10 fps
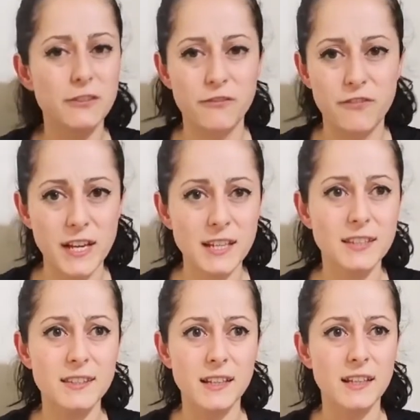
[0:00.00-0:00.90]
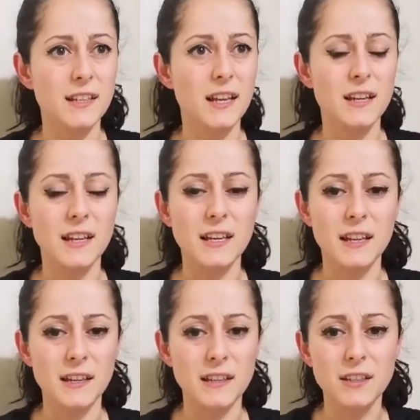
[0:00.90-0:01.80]
faith
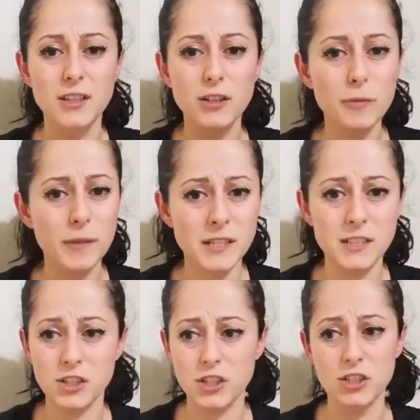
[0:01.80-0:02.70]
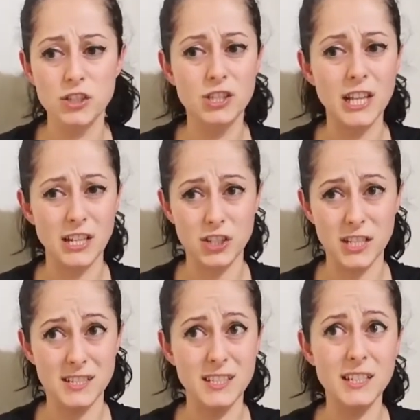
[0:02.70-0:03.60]
in humans. She
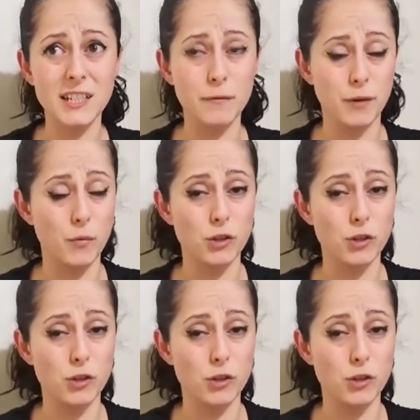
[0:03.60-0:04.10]
just didn't even want